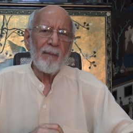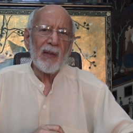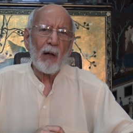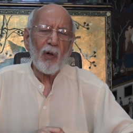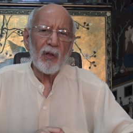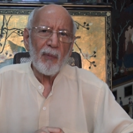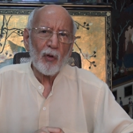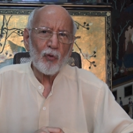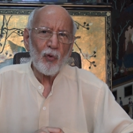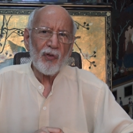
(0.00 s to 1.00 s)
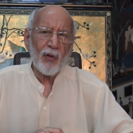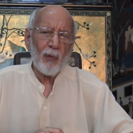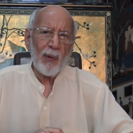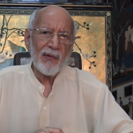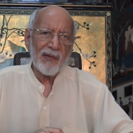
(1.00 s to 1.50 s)
Now, what about
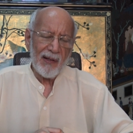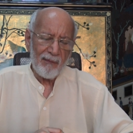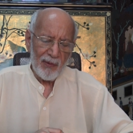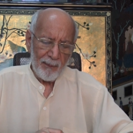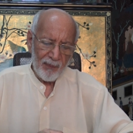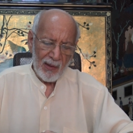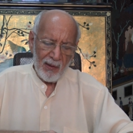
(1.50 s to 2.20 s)
2017?